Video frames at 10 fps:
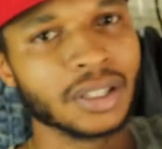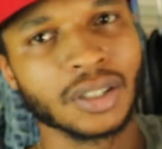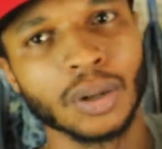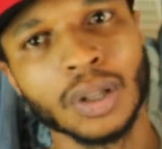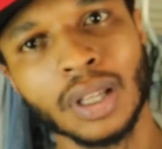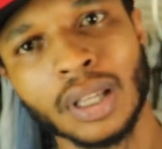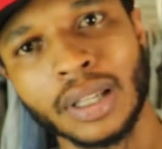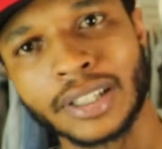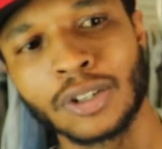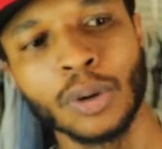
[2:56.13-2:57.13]
So
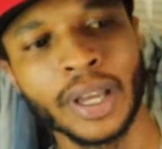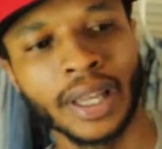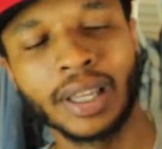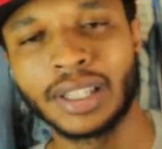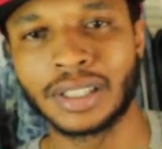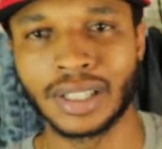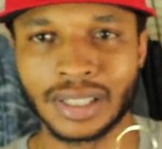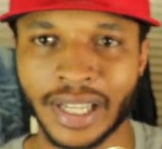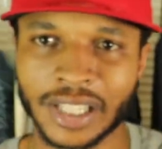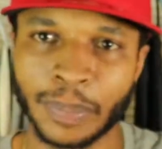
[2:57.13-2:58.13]
let's go ahead and get to this
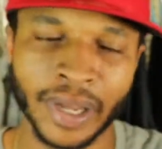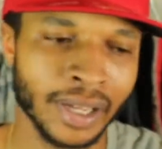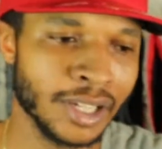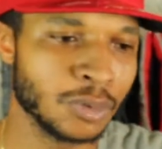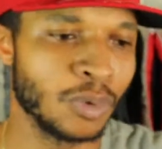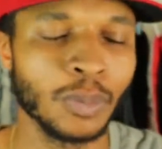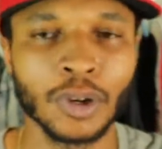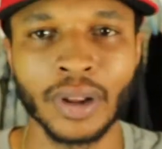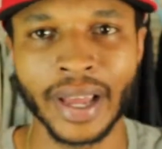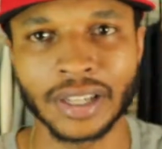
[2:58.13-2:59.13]
next pair. And this one we're
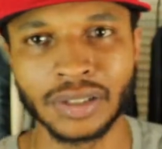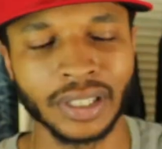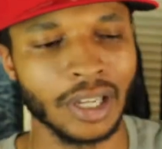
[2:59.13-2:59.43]
gonna actually